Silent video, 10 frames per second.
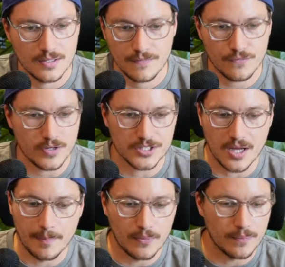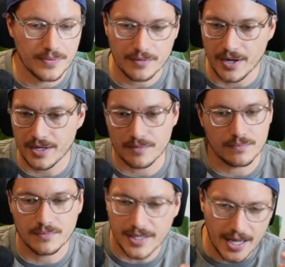for example, right?
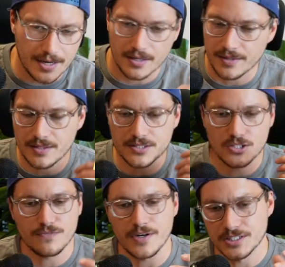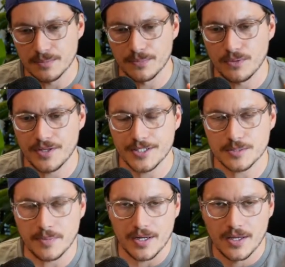Again, these are just very simple things,
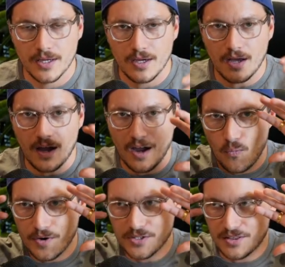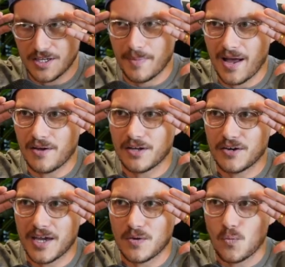but I want you to think about,
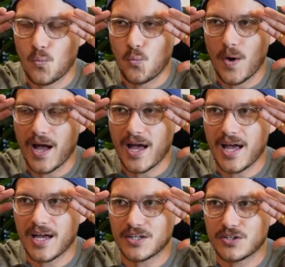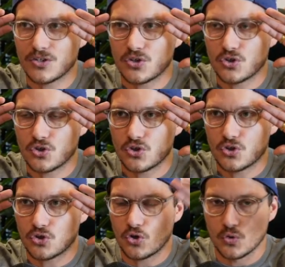okay, where
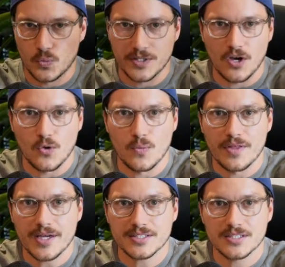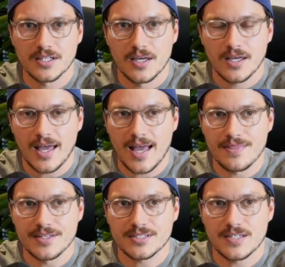could we go with this? And
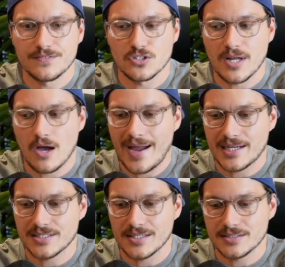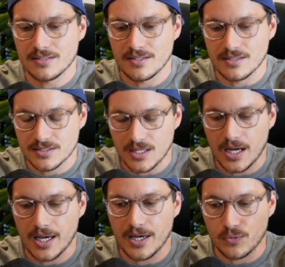this gives you now access to the
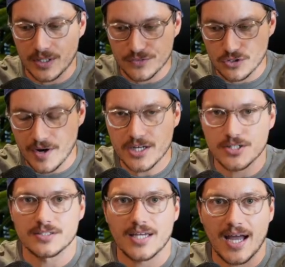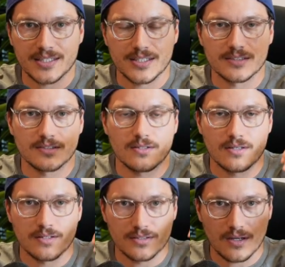entire, or gives your agents access to the
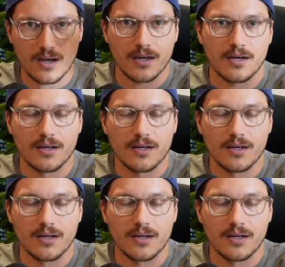entire